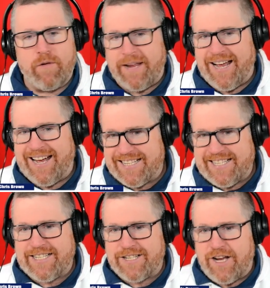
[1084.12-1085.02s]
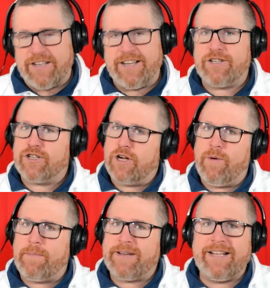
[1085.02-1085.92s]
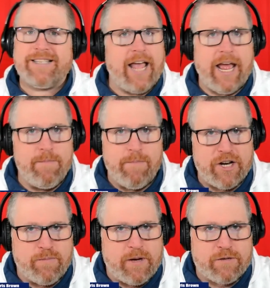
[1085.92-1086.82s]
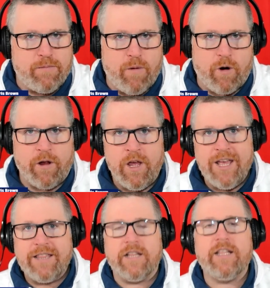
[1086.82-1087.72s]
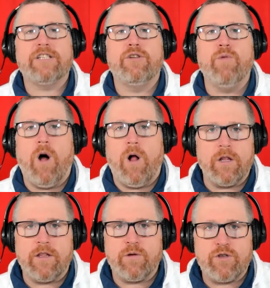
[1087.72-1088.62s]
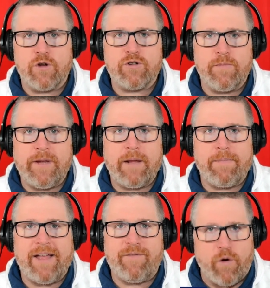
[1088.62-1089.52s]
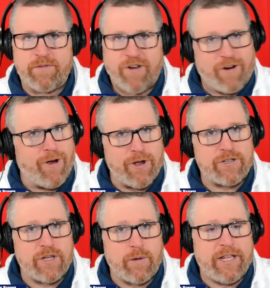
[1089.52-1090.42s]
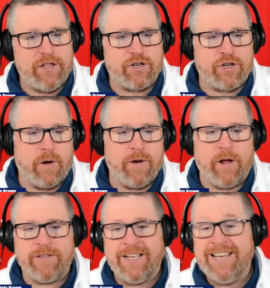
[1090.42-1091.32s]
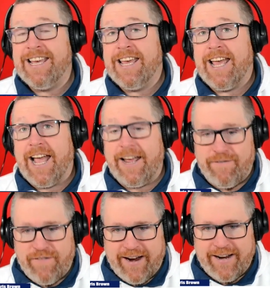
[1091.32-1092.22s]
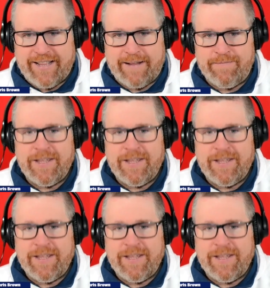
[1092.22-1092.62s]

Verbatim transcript: for behind-the-scenes content, show updates, and much, much more. The links to all of those social media platforms are also in the show notes. And finally,